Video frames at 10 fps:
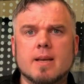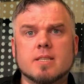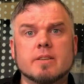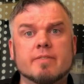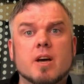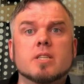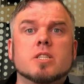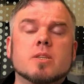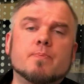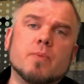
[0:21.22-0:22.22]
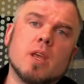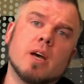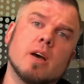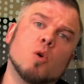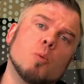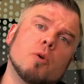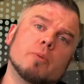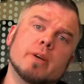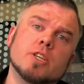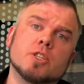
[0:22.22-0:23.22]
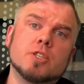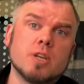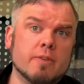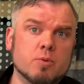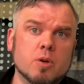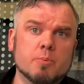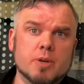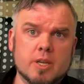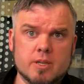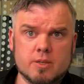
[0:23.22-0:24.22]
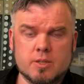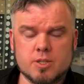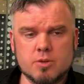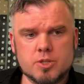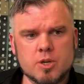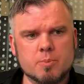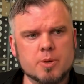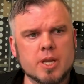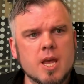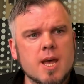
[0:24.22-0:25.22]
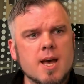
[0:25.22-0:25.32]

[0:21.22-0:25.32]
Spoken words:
Savant, a home automation software company and solution company,